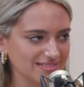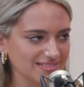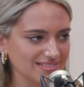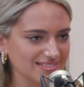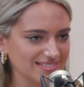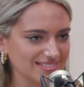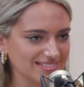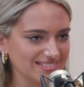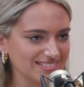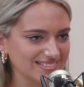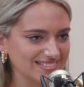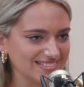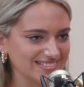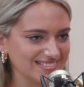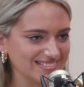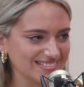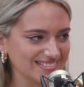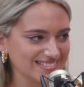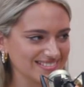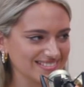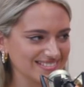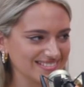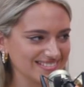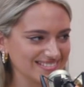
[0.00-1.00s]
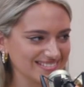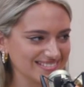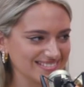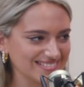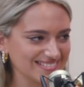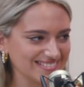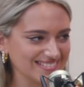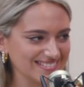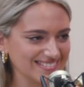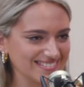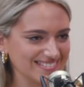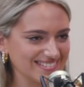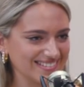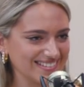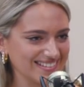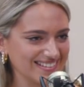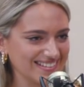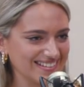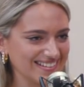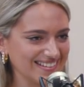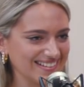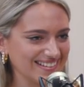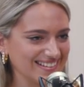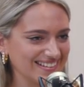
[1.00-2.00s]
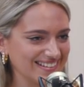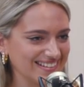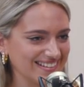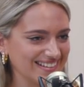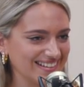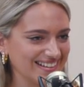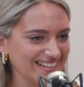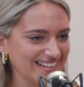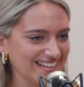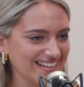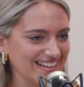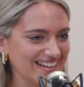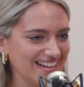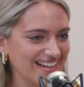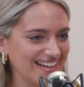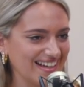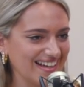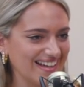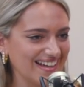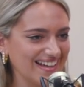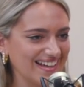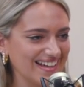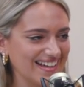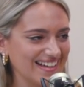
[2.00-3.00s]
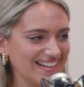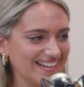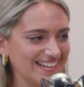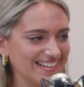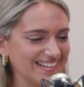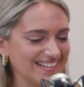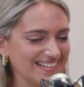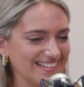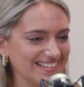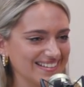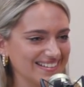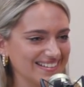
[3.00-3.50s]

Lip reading: No words are spoken by the person on screen.